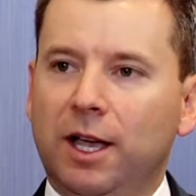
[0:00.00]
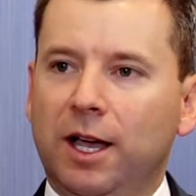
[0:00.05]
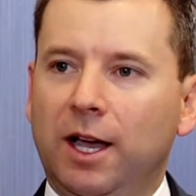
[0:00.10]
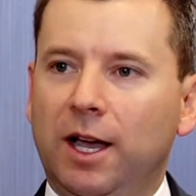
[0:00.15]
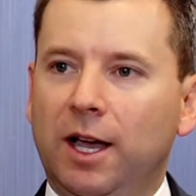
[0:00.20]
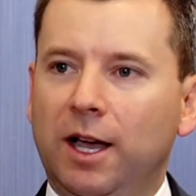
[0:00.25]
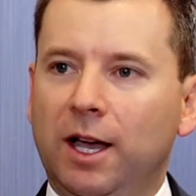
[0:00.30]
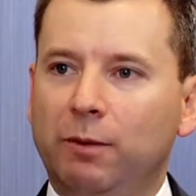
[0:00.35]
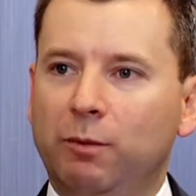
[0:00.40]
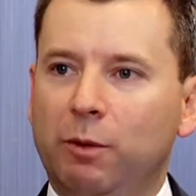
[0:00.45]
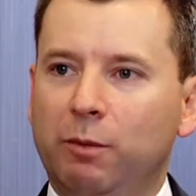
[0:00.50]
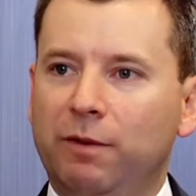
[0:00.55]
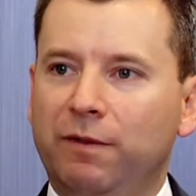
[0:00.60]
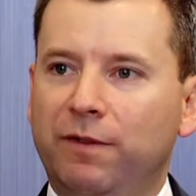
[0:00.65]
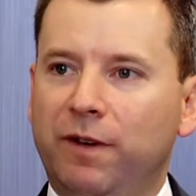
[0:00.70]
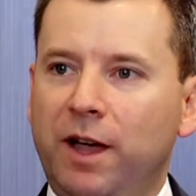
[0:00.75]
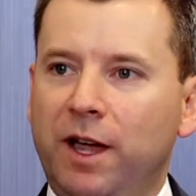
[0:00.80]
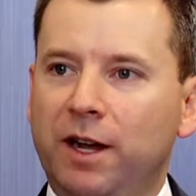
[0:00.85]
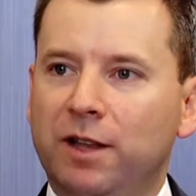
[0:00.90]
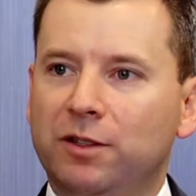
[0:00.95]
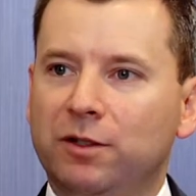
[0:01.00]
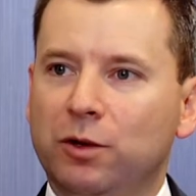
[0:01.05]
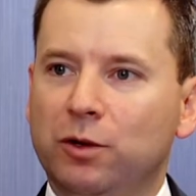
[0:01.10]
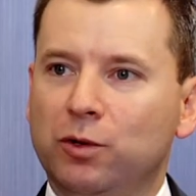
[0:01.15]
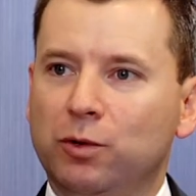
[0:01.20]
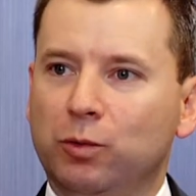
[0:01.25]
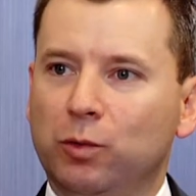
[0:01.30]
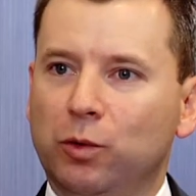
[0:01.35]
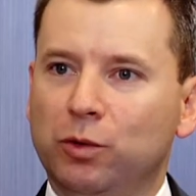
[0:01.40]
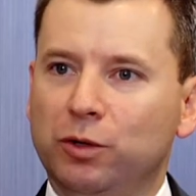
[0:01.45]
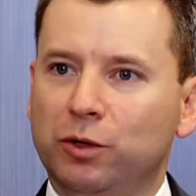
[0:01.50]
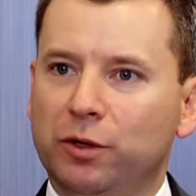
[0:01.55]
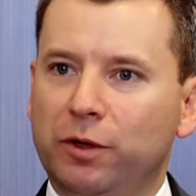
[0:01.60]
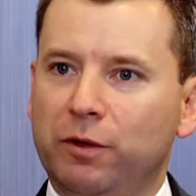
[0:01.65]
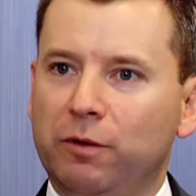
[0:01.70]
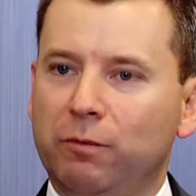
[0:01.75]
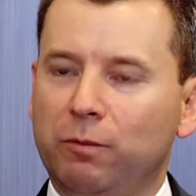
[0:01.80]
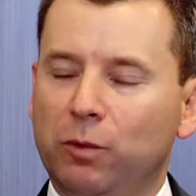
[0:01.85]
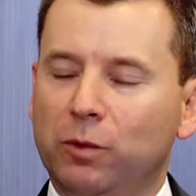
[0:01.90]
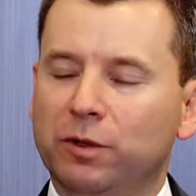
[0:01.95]
And what we find is those rules
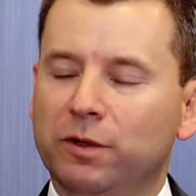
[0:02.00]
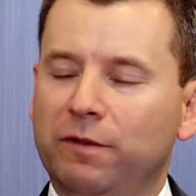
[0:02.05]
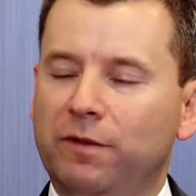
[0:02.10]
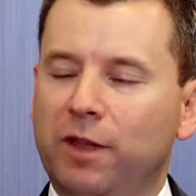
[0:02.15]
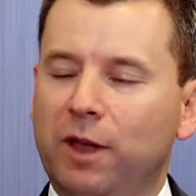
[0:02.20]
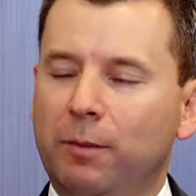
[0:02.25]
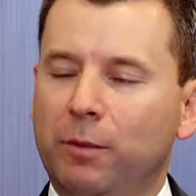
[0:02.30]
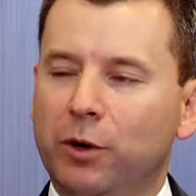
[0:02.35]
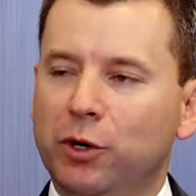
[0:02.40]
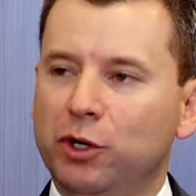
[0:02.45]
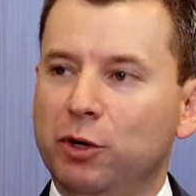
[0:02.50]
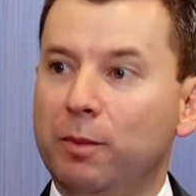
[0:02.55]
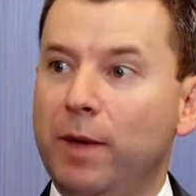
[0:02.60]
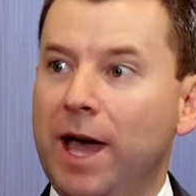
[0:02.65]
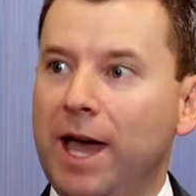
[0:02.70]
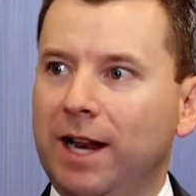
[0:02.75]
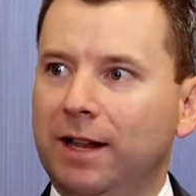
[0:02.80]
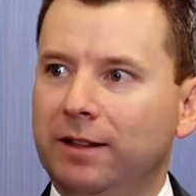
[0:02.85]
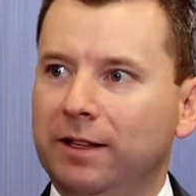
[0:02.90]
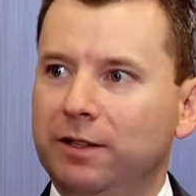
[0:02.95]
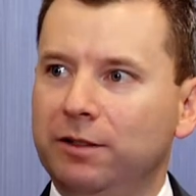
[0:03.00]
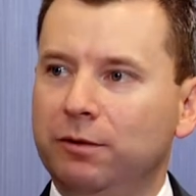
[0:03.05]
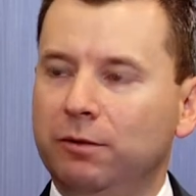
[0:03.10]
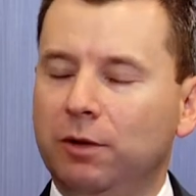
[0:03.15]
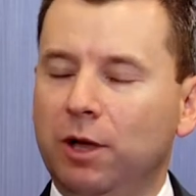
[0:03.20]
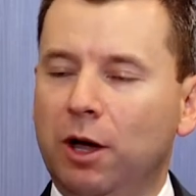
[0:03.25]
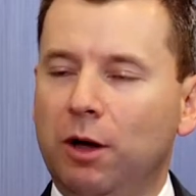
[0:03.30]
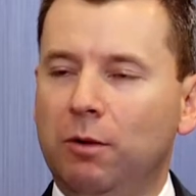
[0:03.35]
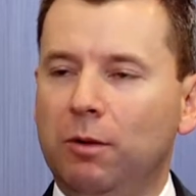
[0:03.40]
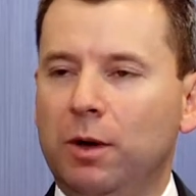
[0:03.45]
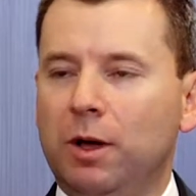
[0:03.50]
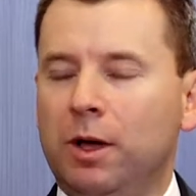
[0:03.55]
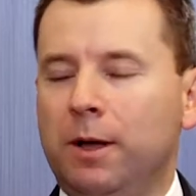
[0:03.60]
of thumb are dramatically too low.